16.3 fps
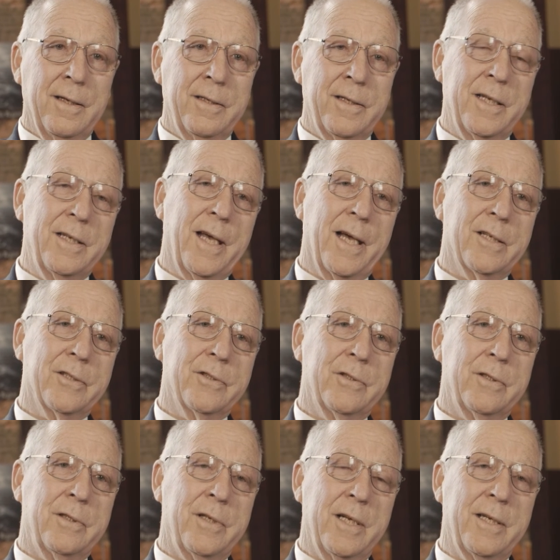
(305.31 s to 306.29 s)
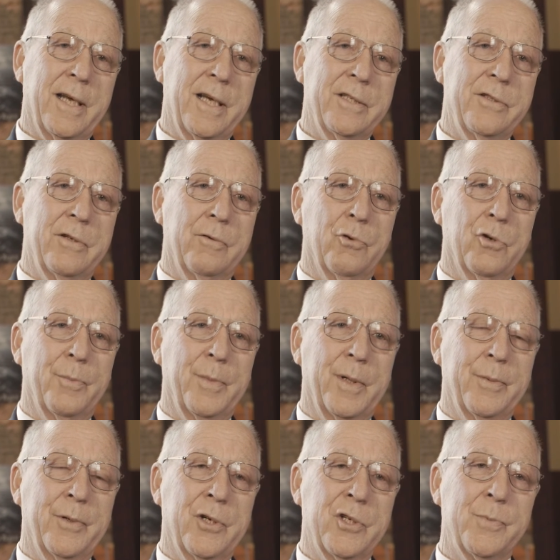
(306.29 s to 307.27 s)
10 days in Royal
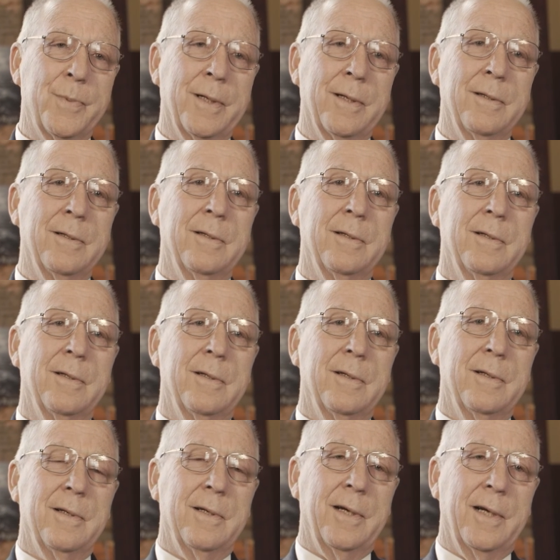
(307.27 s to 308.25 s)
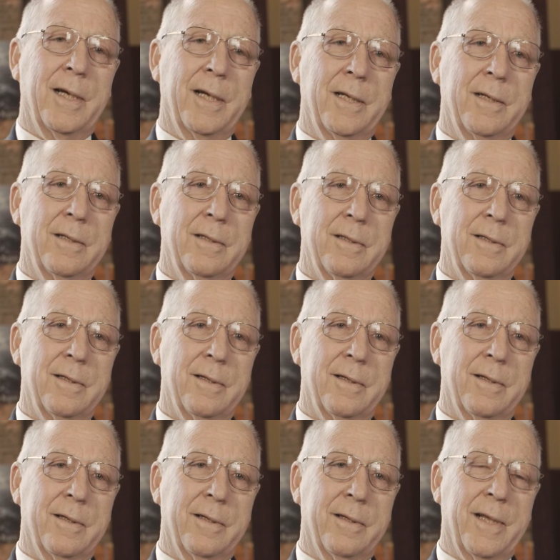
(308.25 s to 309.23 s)
Melbourne Hospital, and
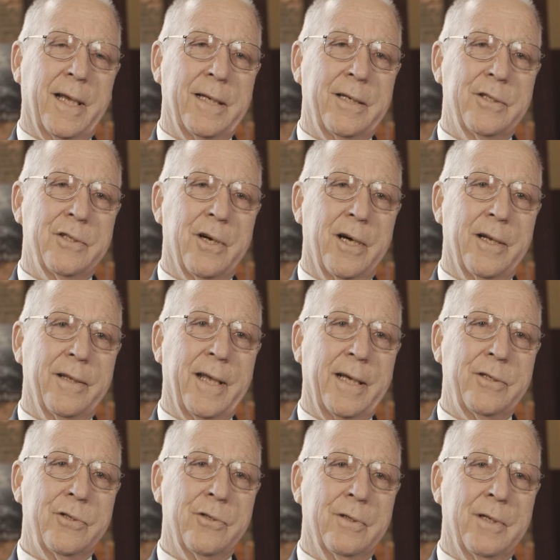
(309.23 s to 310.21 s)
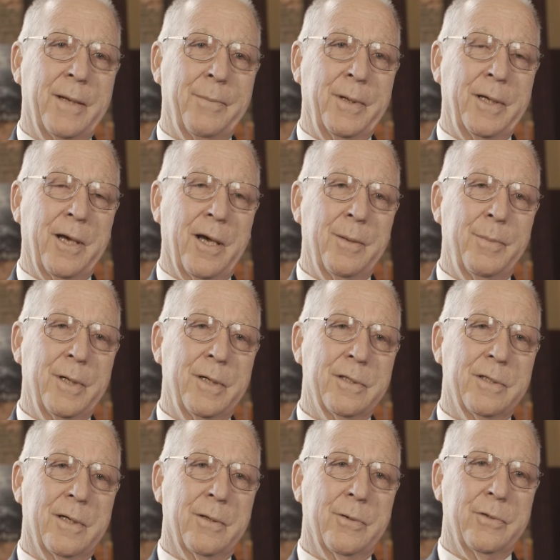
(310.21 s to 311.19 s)
they decided they should let me go
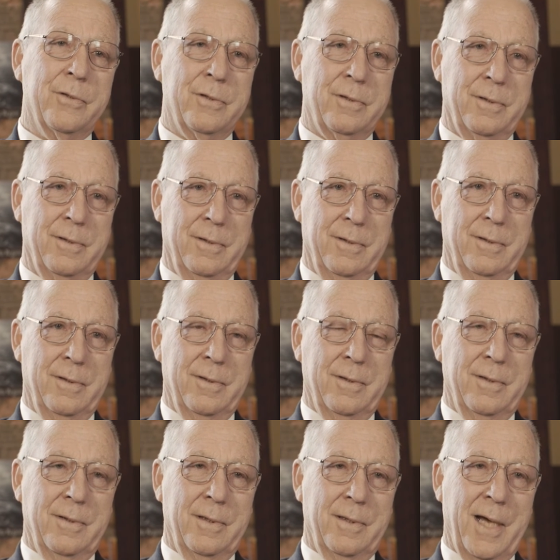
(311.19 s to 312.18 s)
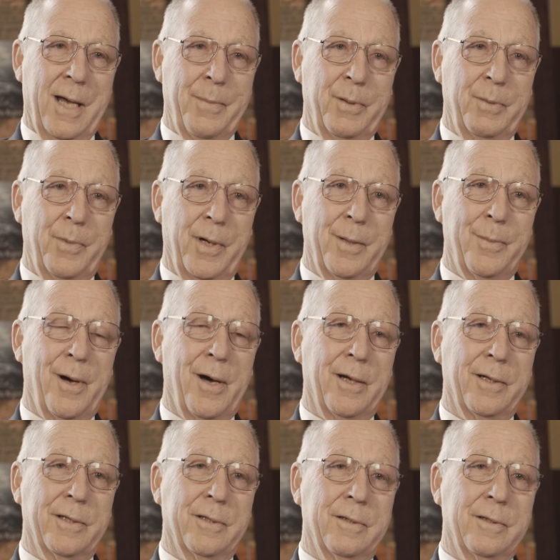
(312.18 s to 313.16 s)
because I was up and
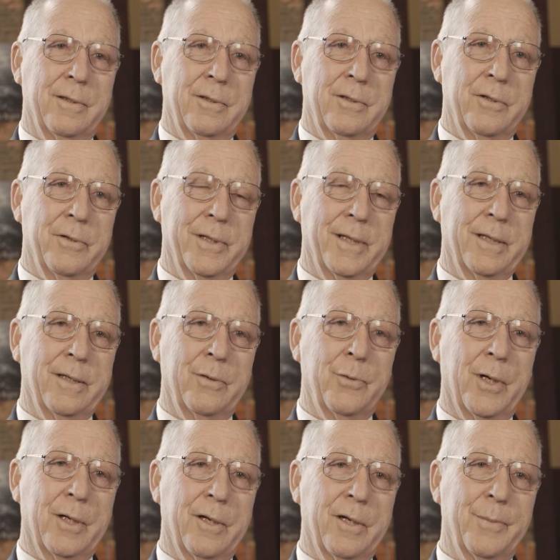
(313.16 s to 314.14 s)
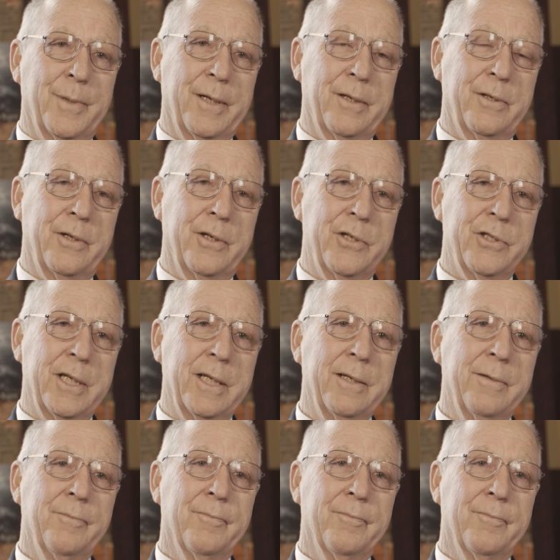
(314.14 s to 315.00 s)
mobile and doing quite a lot of my own nursing.